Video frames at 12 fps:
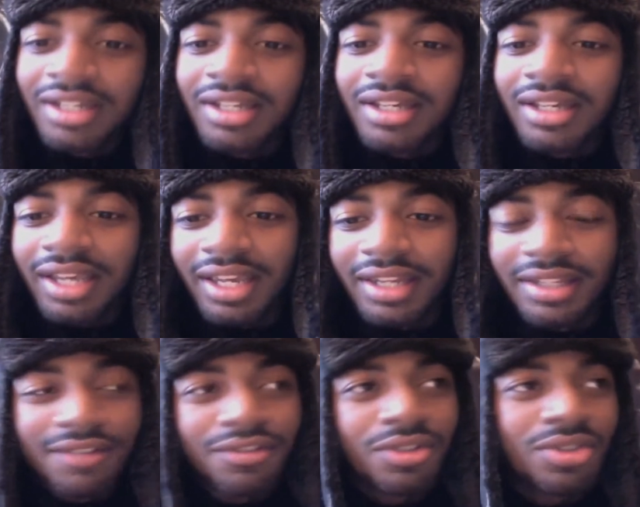And
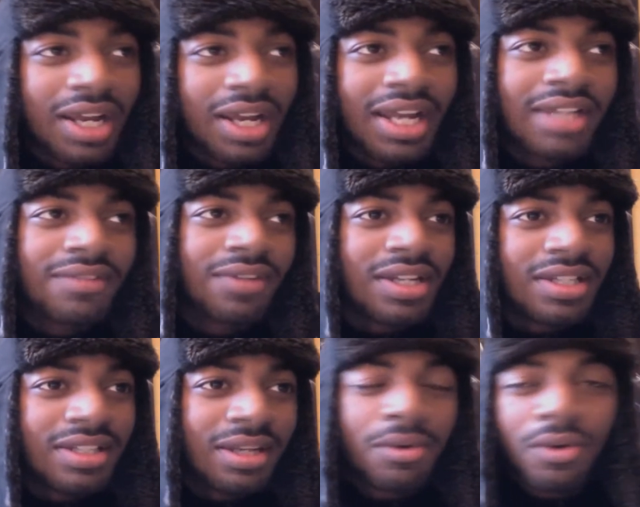if you try to activate
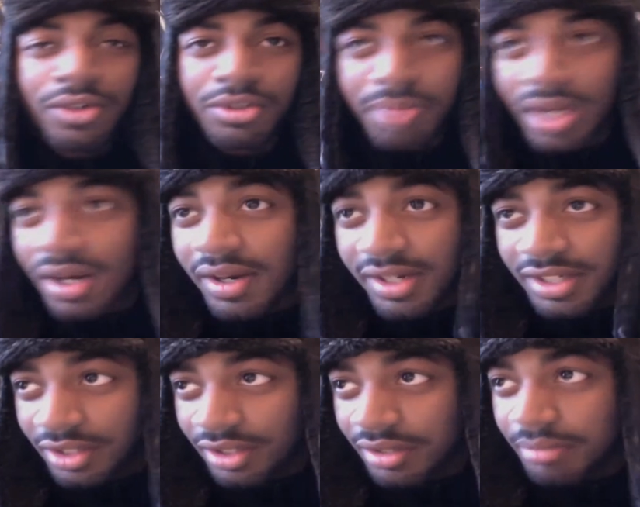anything, I'm going to
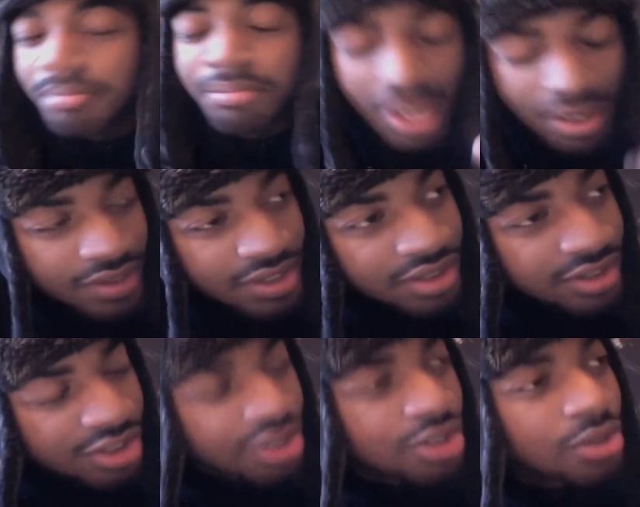barrier
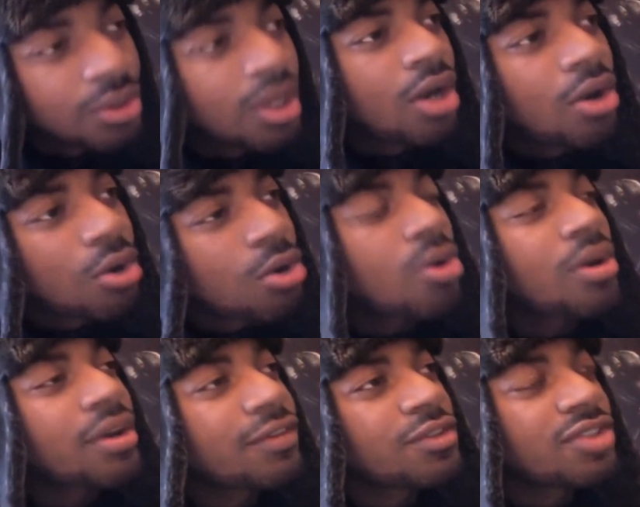you, or
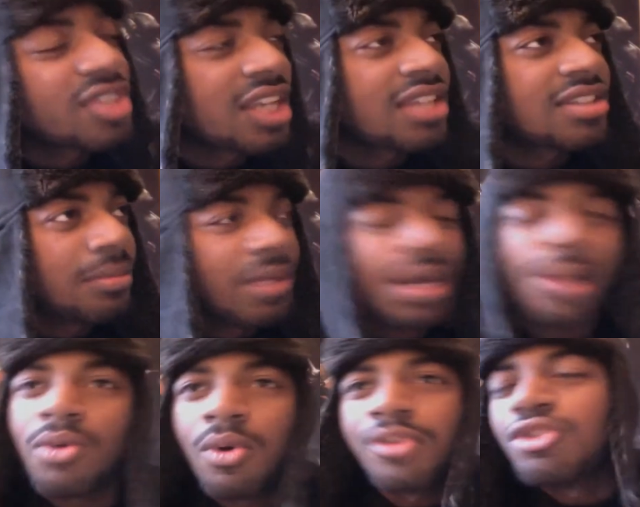if you set something, I'm
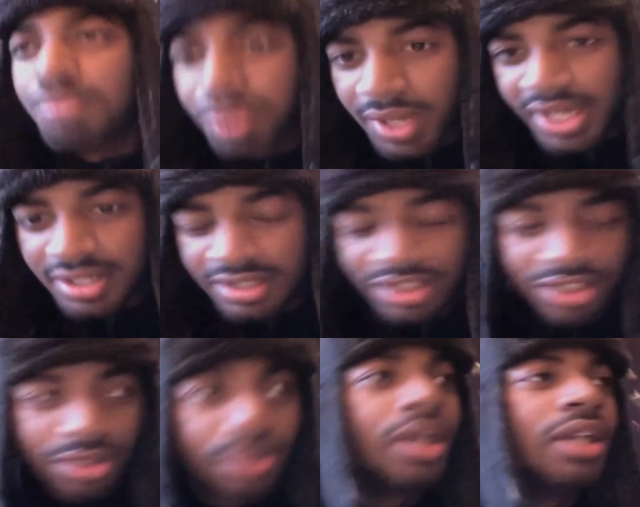going to break
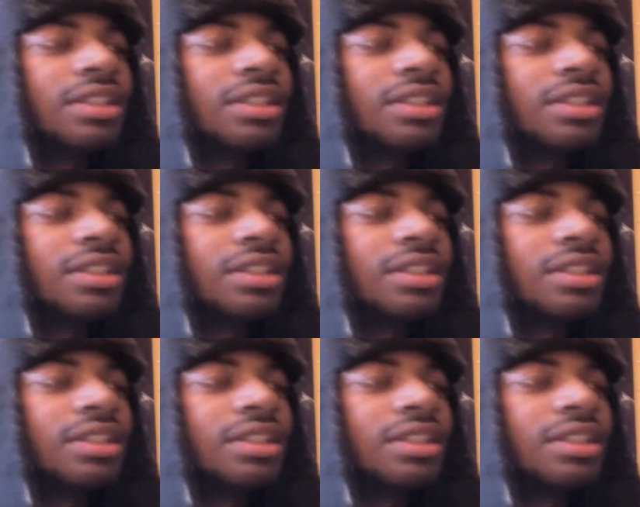you.